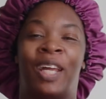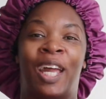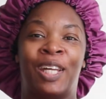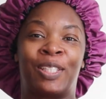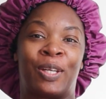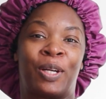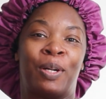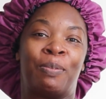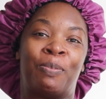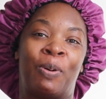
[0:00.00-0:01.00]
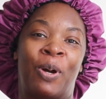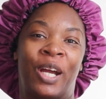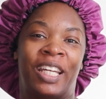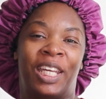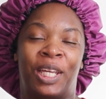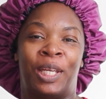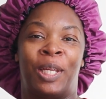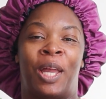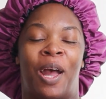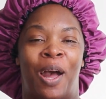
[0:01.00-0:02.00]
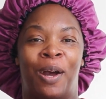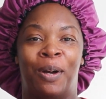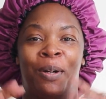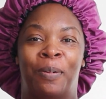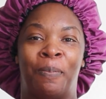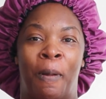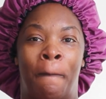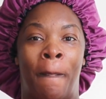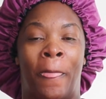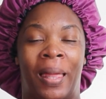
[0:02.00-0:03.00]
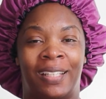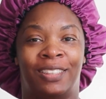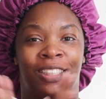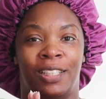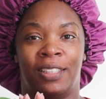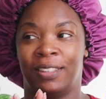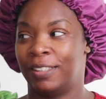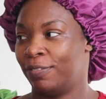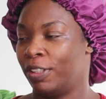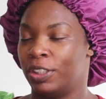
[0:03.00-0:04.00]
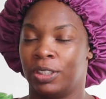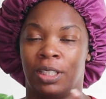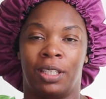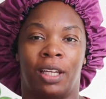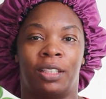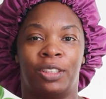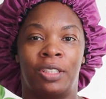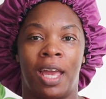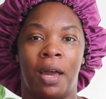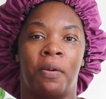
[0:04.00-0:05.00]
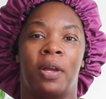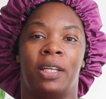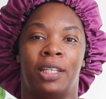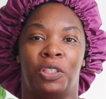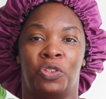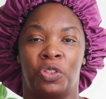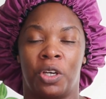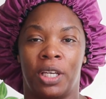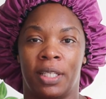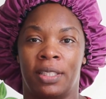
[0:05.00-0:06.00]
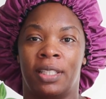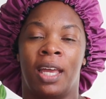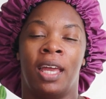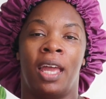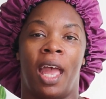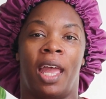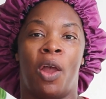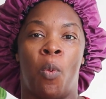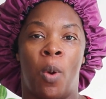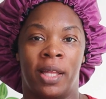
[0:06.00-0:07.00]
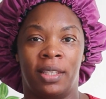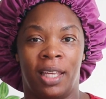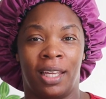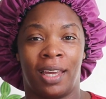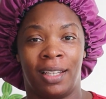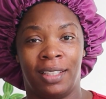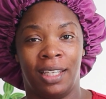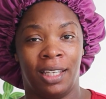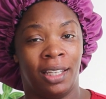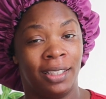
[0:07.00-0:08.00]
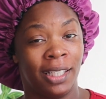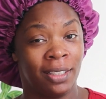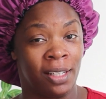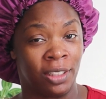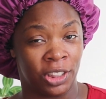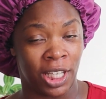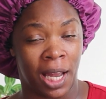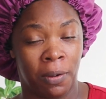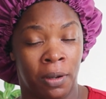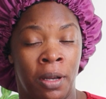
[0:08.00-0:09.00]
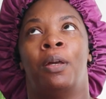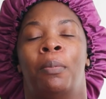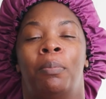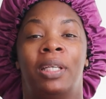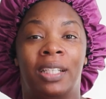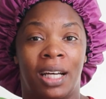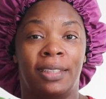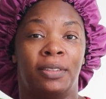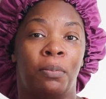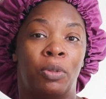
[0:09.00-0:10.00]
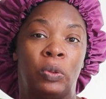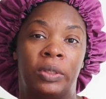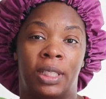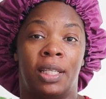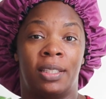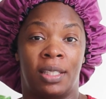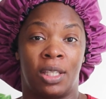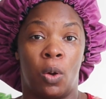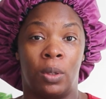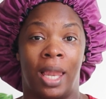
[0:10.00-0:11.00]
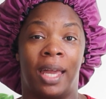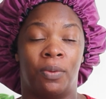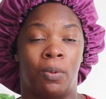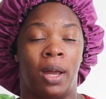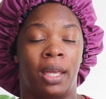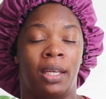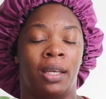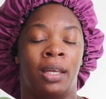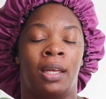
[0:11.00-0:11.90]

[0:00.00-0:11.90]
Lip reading: Okay, so good morning. I just finished getting out of the shower and getting dressed. And one thing I did getting in the shower, because the mousse is so lightweight,